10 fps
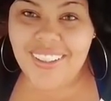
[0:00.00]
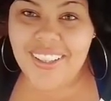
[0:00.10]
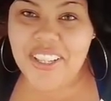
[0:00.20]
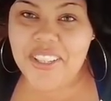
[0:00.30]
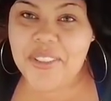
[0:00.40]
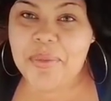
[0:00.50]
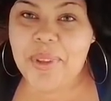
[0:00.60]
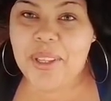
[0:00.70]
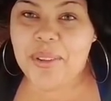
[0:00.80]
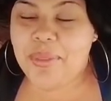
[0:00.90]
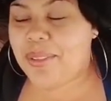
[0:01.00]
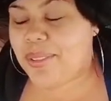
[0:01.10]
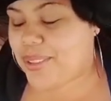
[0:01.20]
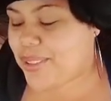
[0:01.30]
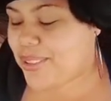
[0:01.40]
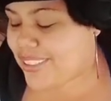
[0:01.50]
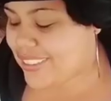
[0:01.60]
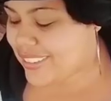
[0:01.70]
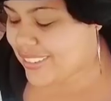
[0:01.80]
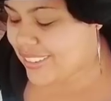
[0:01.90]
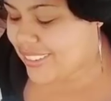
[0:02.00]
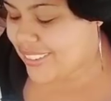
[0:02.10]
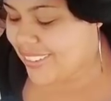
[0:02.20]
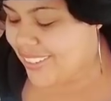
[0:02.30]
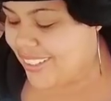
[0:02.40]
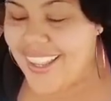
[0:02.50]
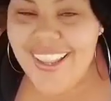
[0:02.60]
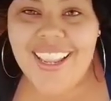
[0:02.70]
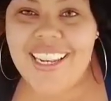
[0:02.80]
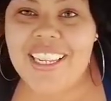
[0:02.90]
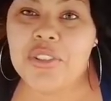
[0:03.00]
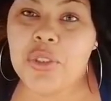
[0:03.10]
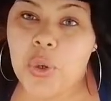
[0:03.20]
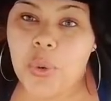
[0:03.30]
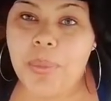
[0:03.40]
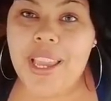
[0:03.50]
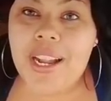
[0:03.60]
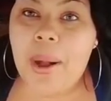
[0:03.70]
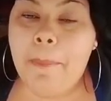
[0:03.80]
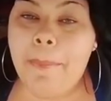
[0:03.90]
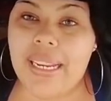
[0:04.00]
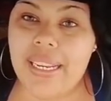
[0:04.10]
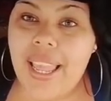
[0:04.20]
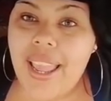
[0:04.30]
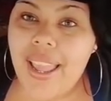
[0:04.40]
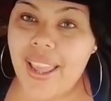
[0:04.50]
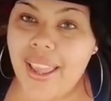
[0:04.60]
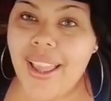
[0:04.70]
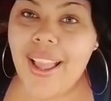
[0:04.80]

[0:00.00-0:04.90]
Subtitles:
It's PinkBabyDoll. And it's No Makeup Monday.